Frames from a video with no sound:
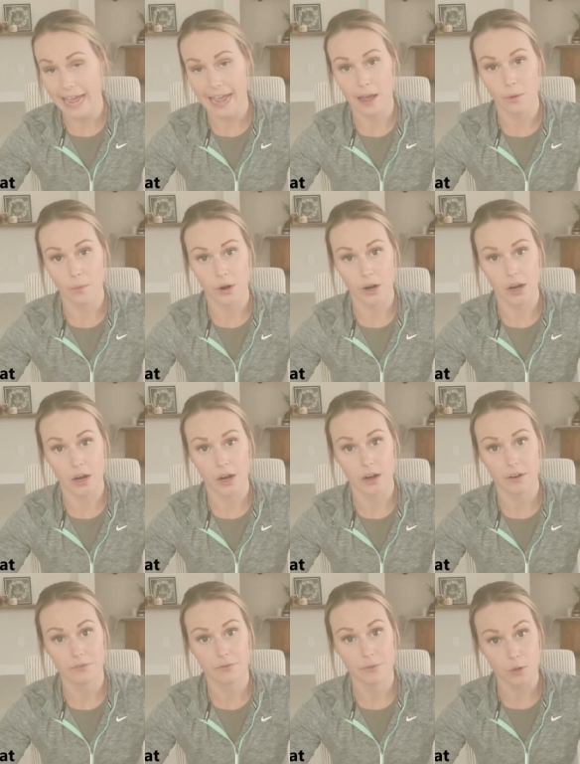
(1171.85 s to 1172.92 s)

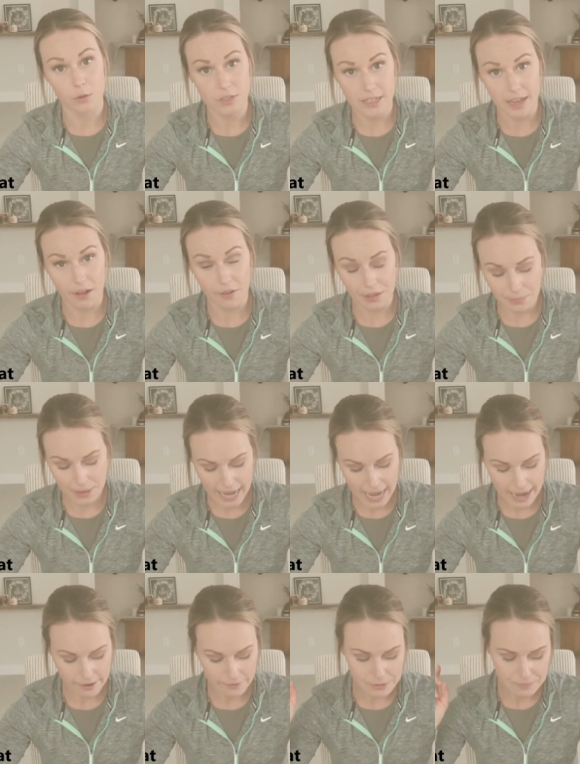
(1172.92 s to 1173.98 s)
our food scale that we
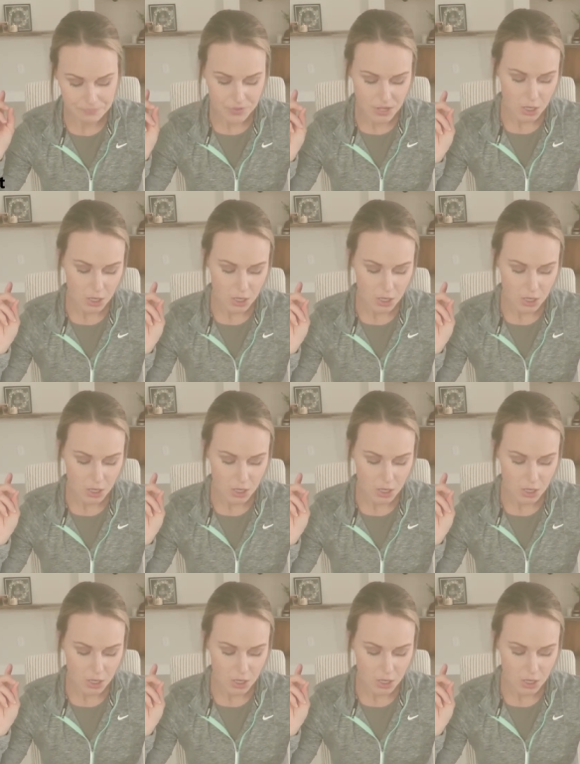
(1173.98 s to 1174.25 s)
have.